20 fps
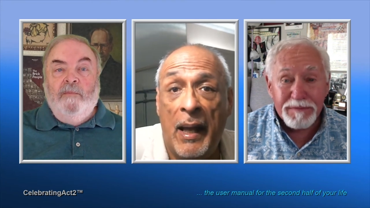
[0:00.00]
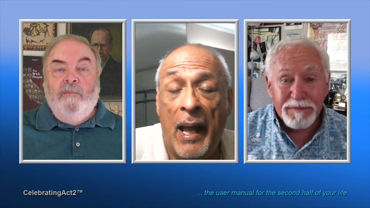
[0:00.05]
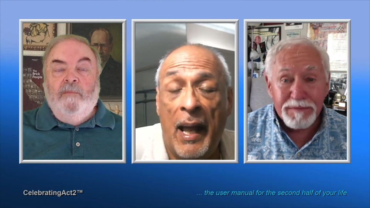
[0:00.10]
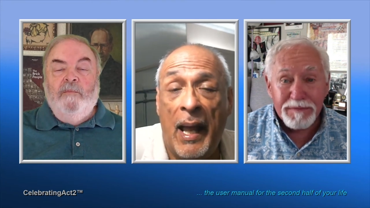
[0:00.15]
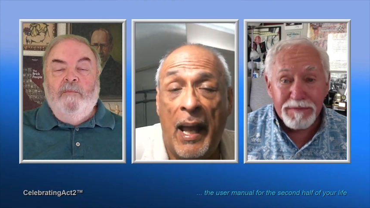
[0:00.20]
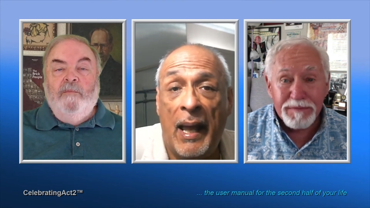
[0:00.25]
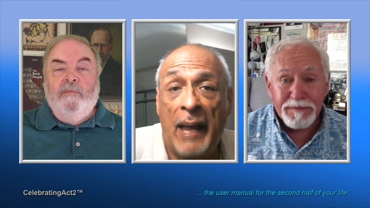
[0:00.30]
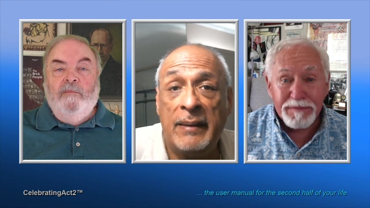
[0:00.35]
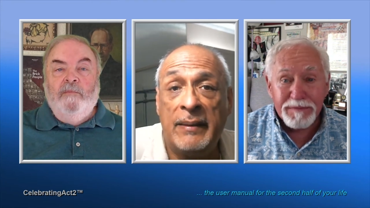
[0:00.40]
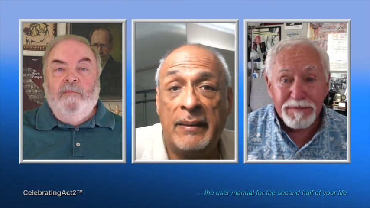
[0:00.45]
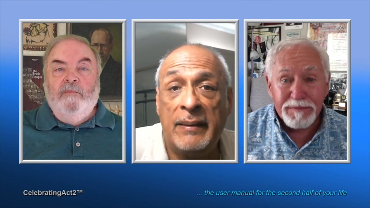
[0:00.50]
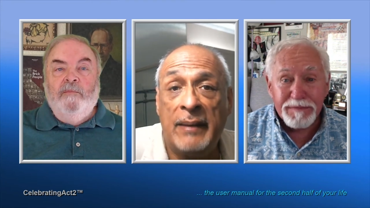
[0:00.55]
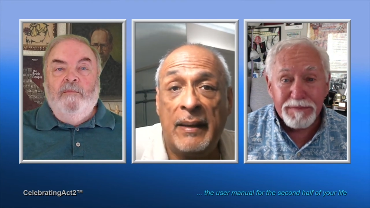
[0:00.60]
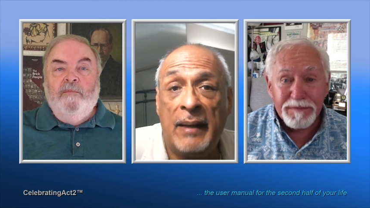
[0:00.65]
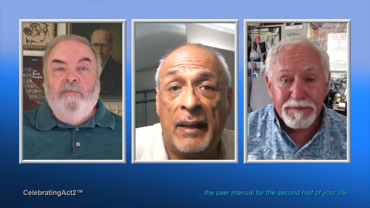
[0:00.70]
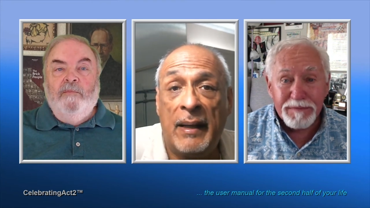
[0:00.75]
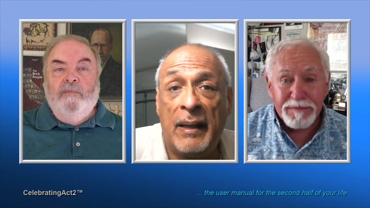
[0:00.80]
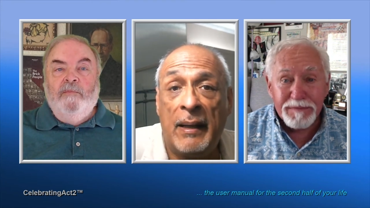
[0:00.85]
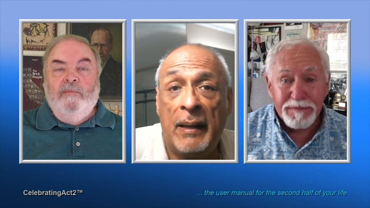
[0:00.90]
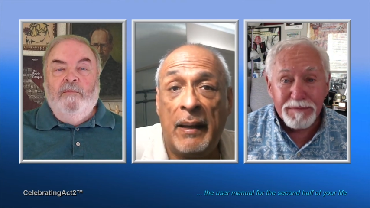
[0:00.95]
Speaker 1: And
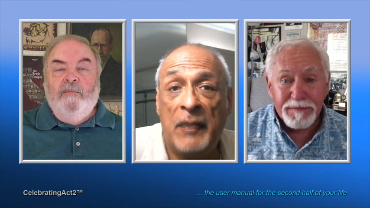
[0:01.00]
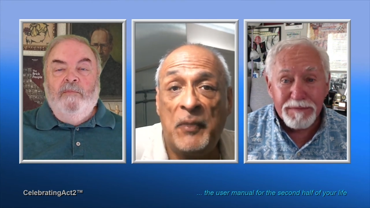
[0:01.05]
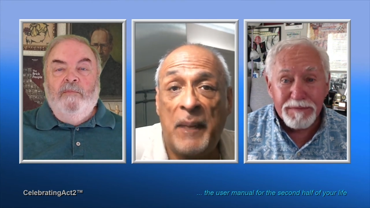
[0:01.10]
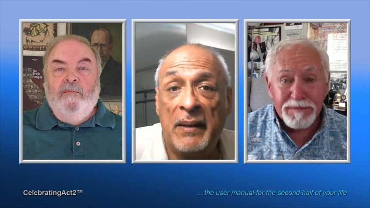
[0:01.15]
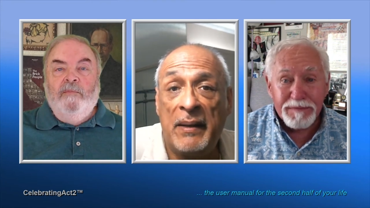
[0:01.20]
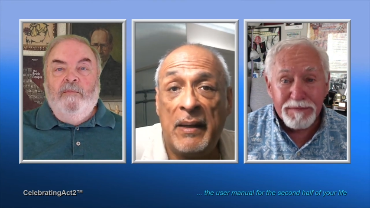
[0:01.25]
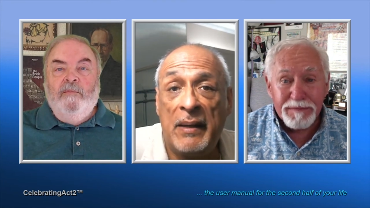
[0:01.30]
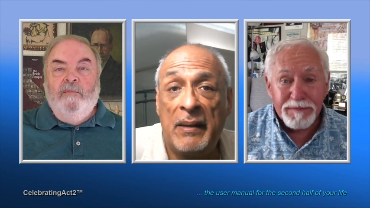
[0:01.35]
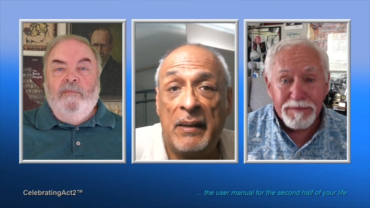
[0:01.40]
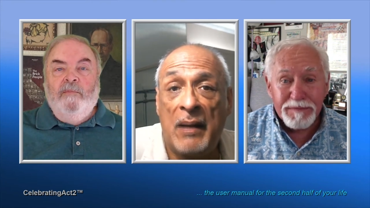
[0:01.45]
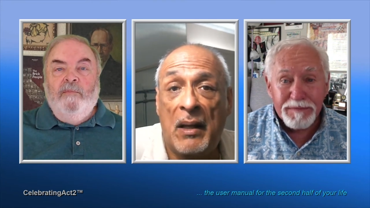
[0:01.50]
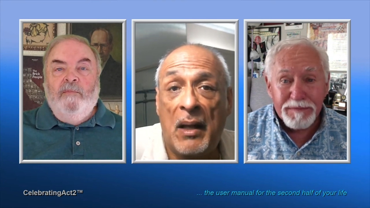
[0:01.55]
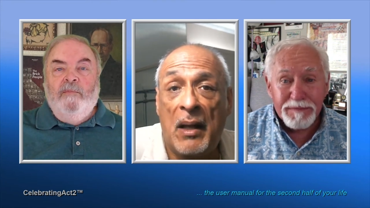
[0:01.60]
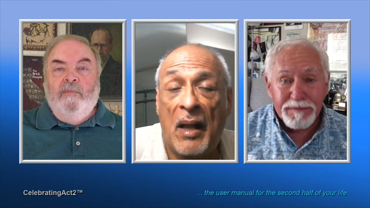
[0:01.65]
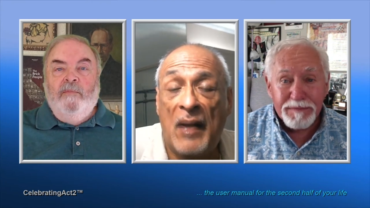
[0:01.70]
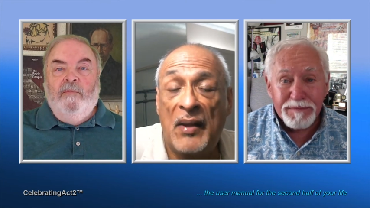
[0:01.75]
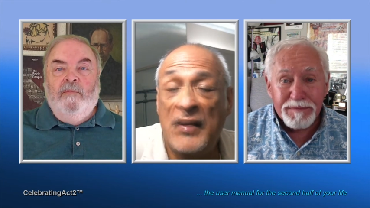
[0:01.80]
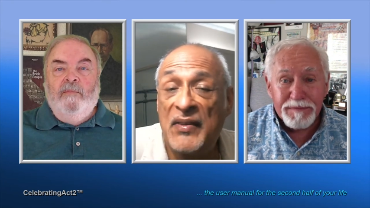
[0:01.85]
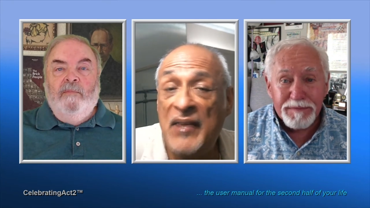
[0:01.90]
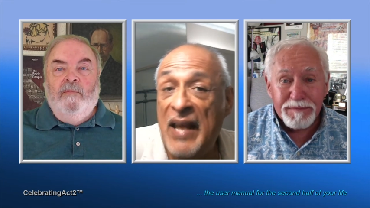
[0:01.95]
uh, it was by the,
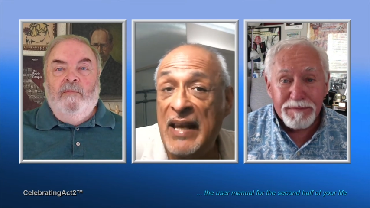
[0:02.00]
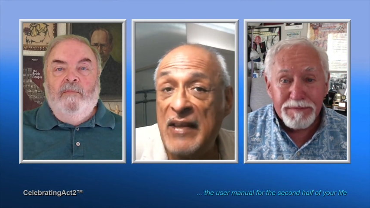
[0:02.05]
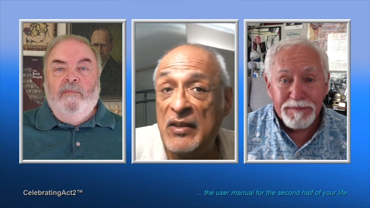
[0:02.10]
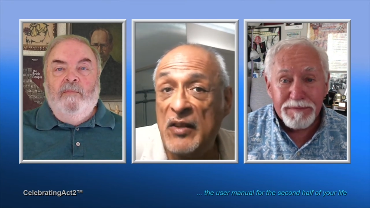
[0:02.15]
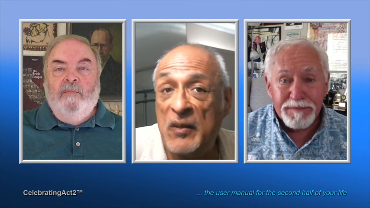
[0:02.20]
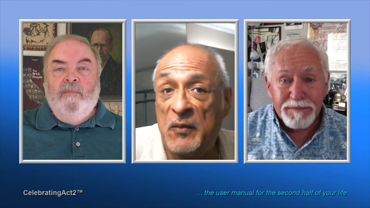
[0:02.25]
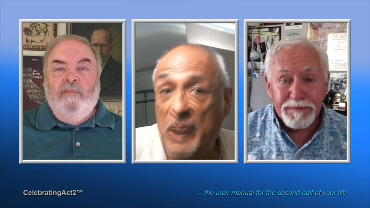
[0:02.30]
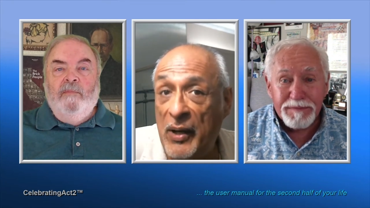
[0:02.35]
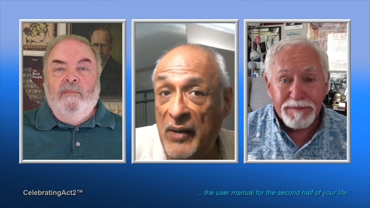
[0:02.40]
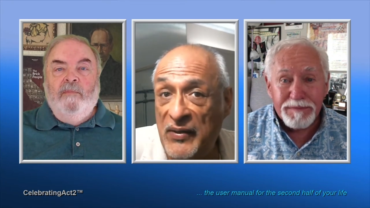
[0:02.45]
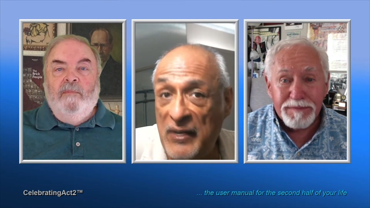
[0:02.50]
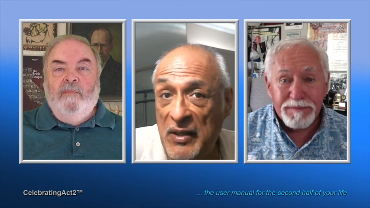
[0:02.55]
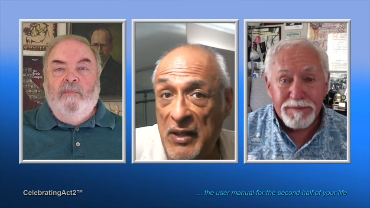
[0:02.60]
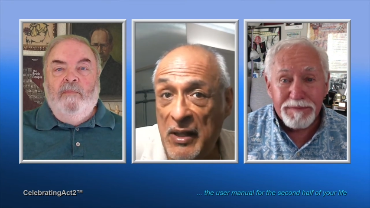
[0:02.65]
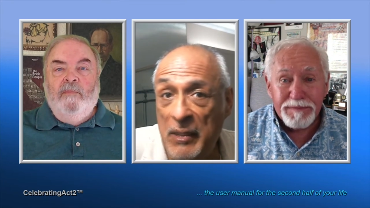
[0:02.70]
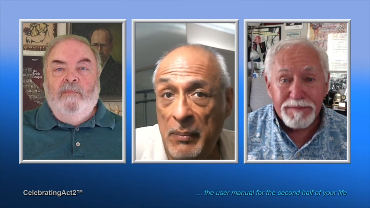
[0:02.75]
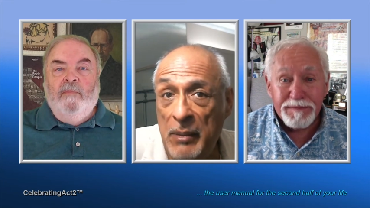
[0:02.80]
the Los Angeles Press